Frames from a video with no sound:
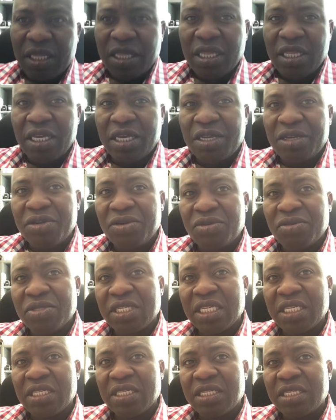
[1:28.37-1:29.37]
they are used
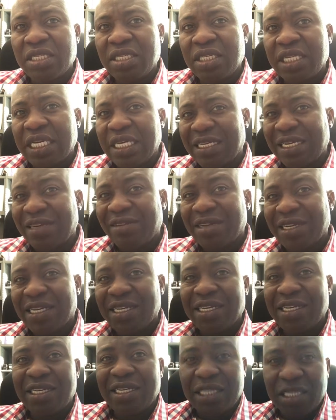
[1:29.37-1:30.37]

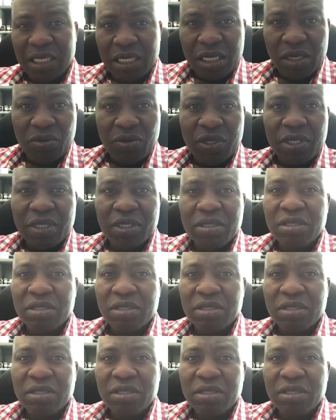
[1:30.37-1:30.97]
directly in the cure,